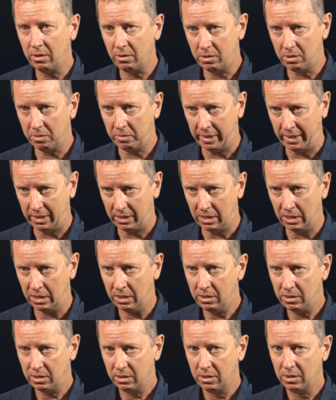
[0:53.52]
good
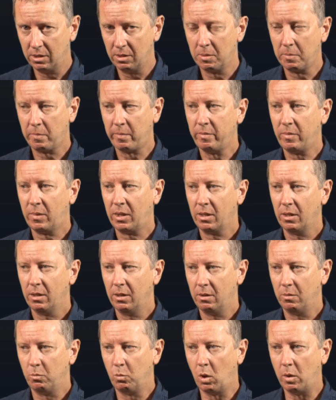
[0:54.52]
director,
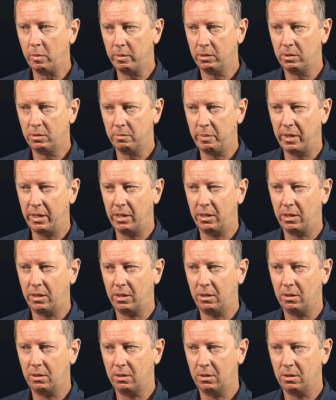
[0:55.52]
Robin
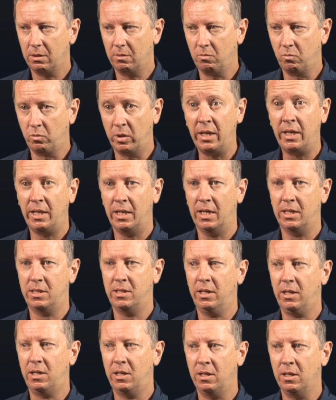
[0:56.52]
being really
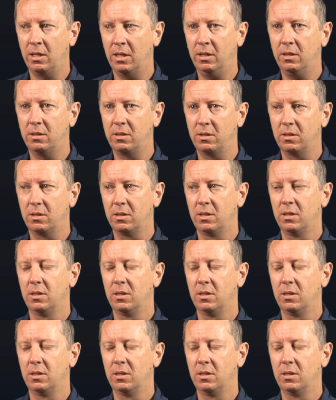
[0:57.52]
articulate,